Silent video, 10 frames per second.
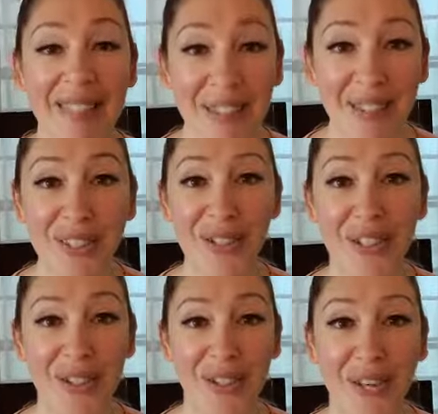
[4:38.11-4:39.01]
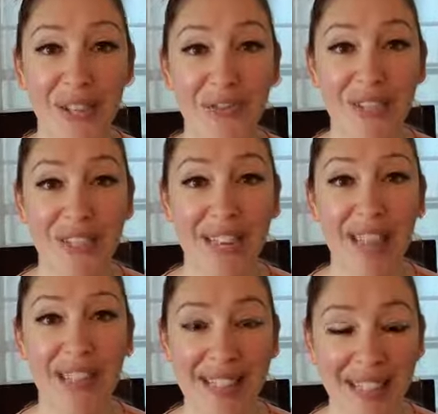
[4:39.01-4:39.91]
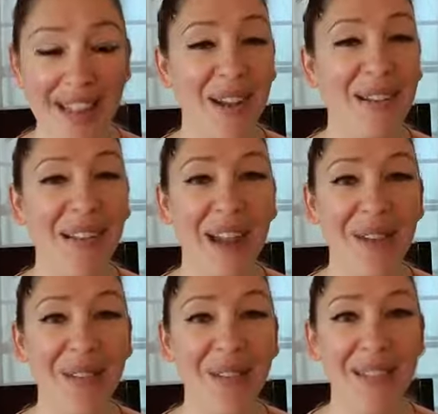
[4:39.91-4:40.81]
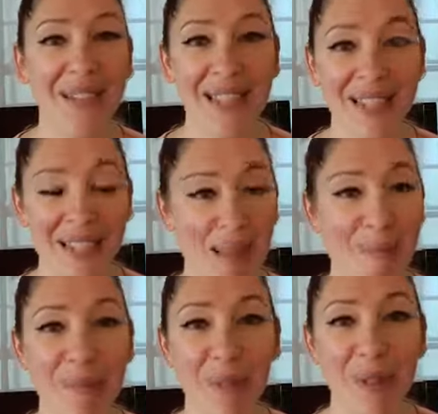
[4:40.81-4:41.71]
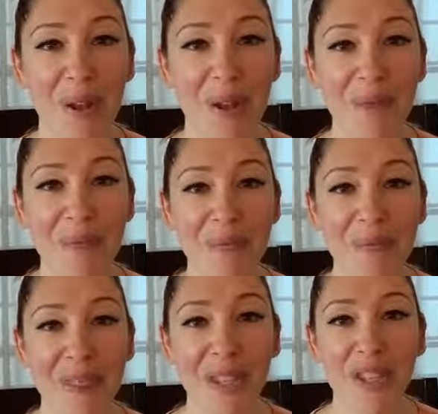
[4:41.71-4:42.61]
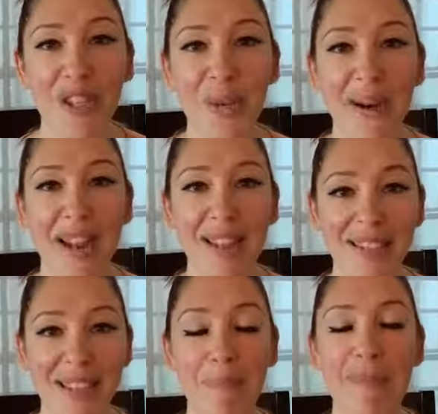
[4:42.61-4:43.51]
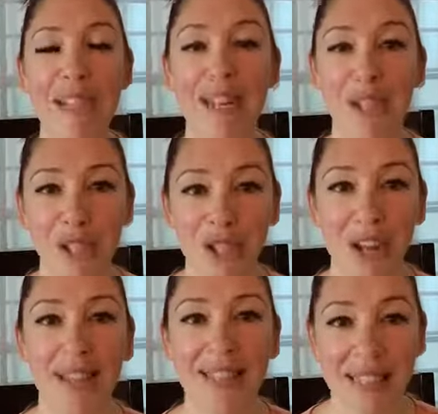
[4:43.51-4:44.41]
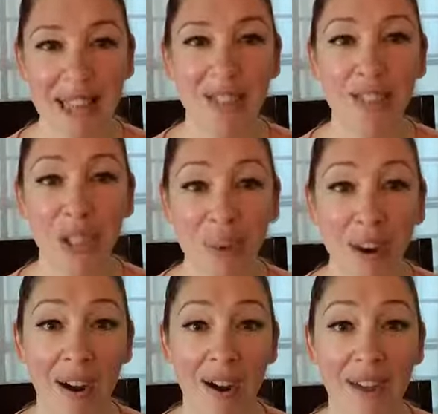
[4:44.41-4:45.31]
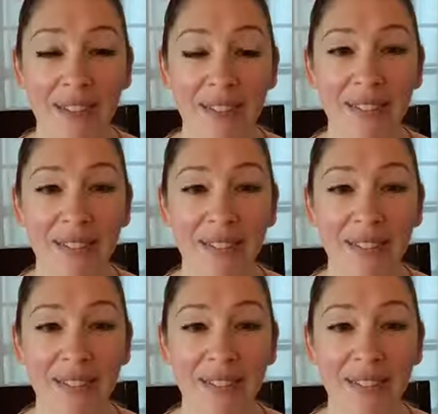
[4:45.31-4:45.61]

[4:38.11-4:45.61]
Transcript: That's your declaration for today. Say it out loud, type it below. You are accepted just as you are.